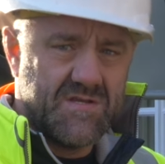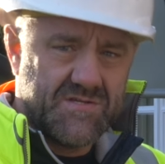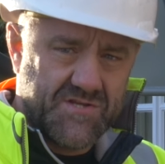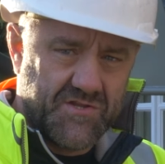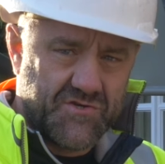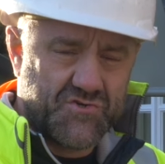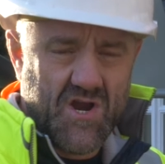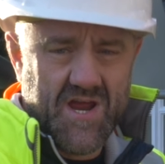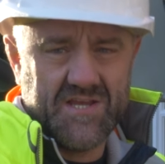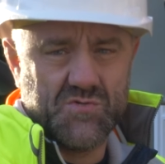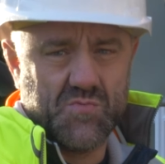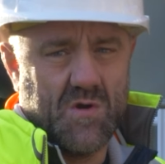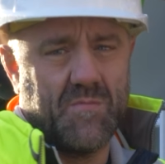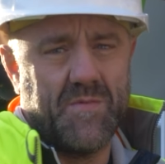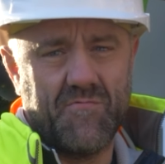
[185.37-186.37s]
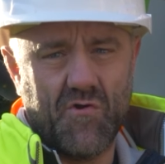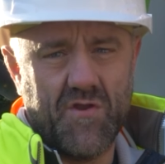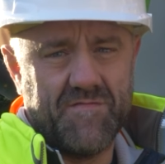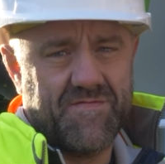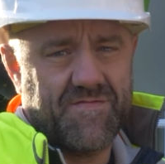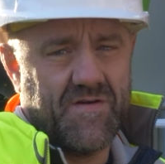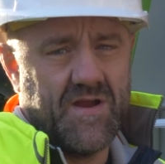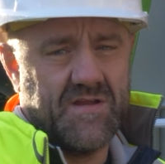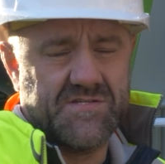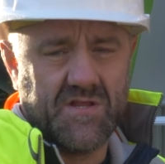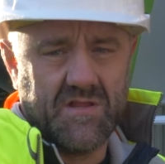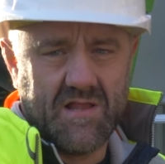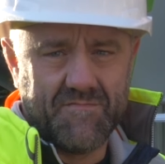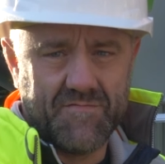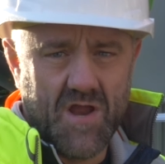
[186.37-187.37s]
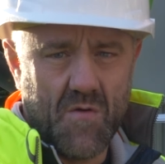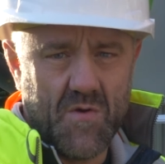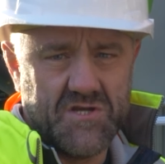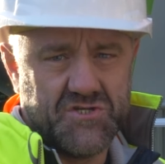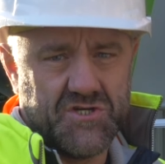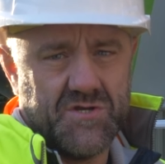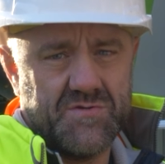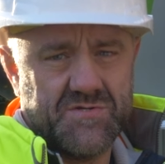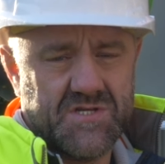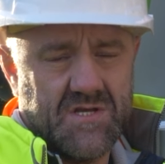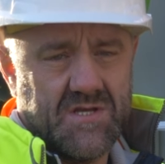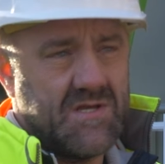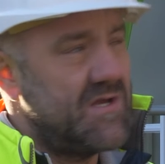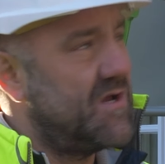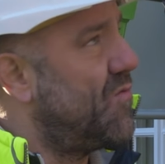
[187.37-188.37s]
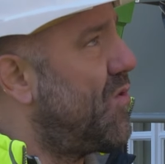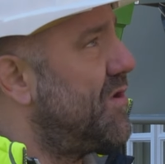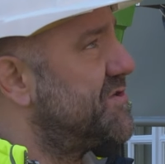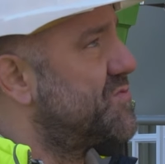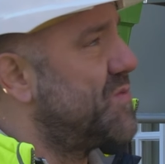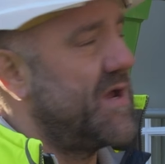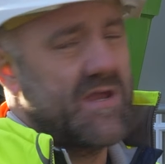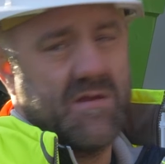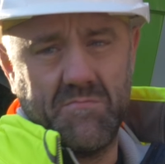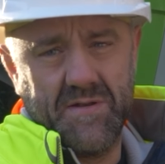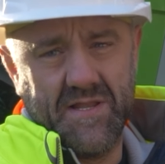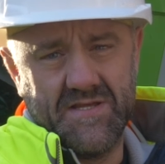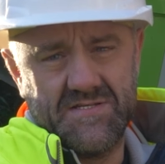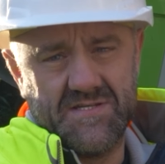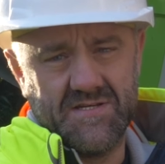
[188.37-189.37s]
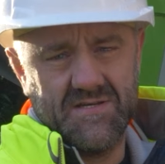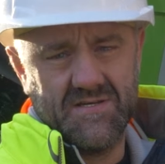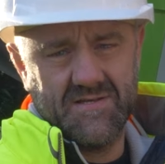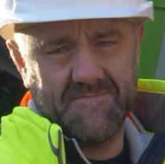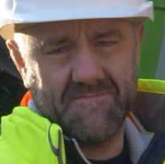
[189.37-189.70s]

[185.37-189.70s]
So the drains will be running free, so they'll have no issues once we're completed.